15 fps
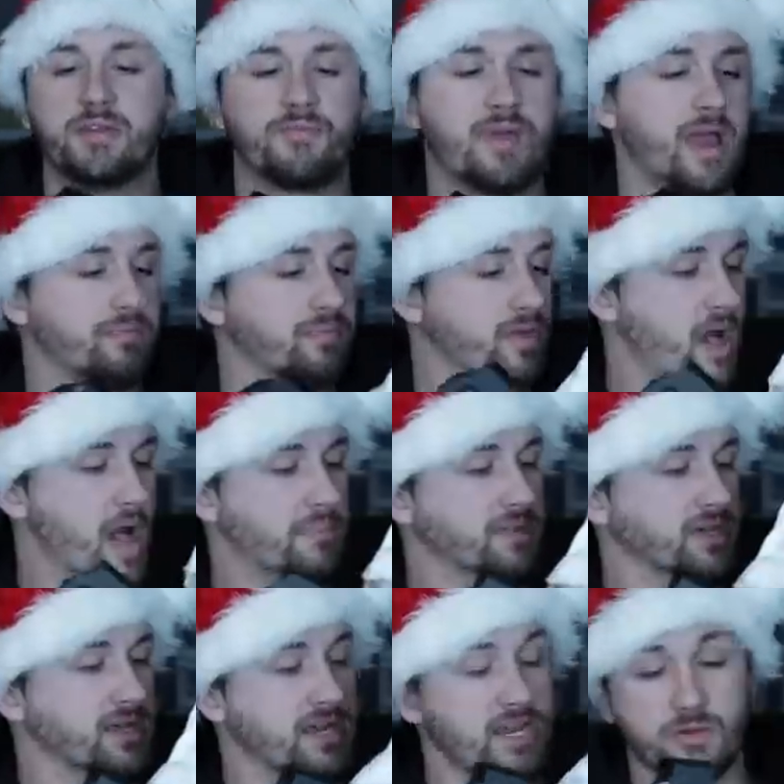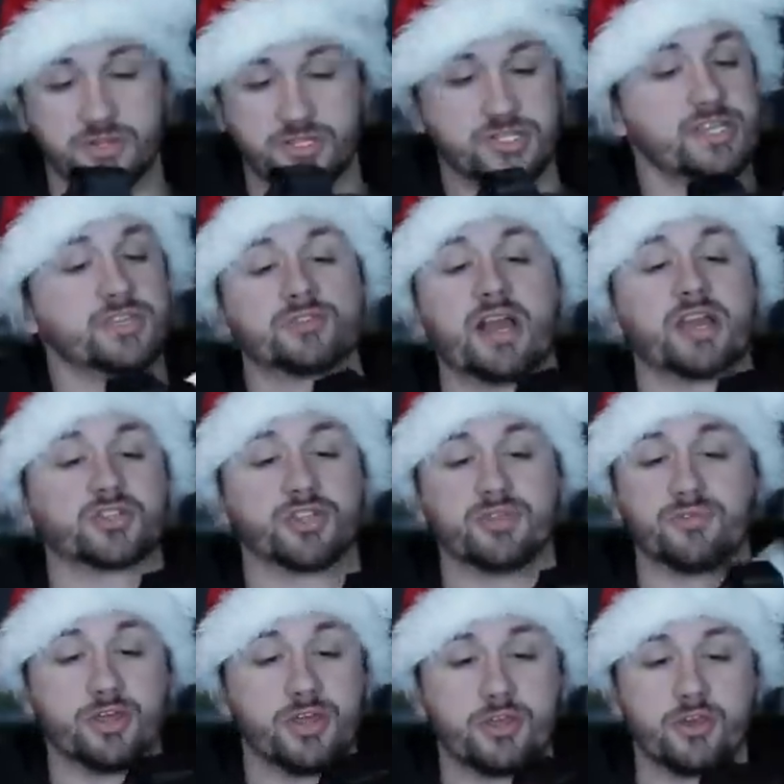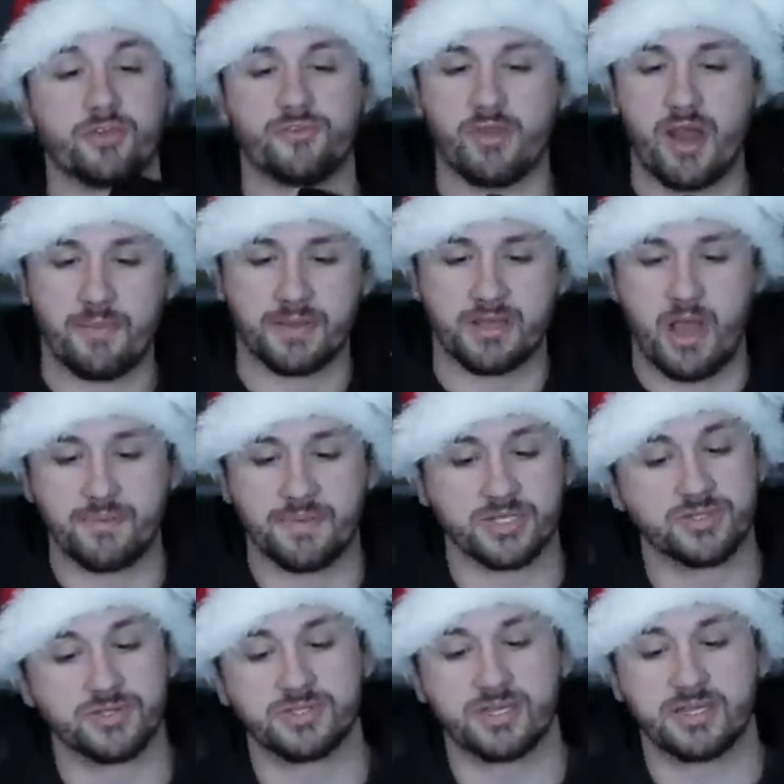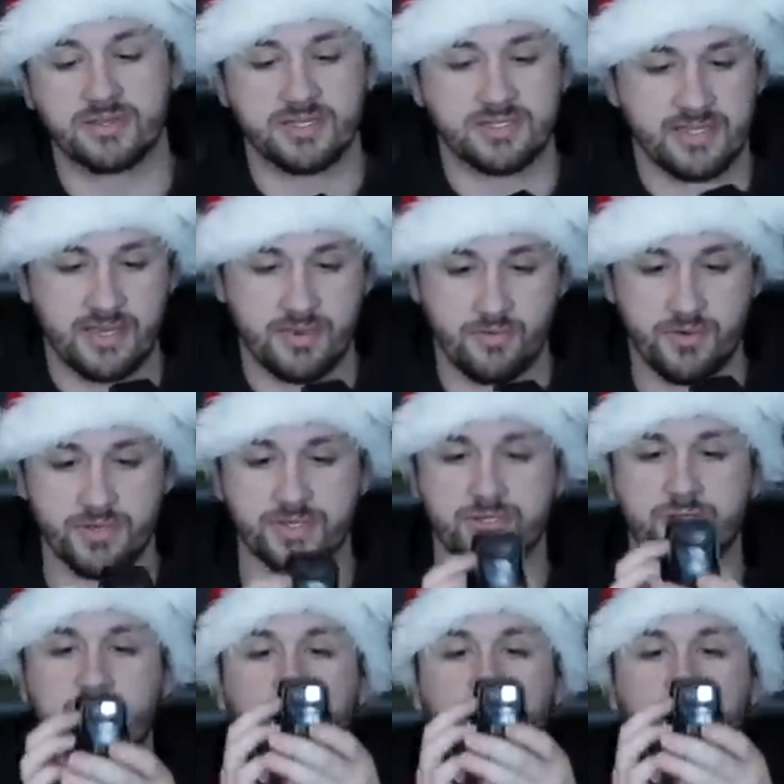did wrap the optic in here, which these are actually really good for wrapping optics. Looks like this thing was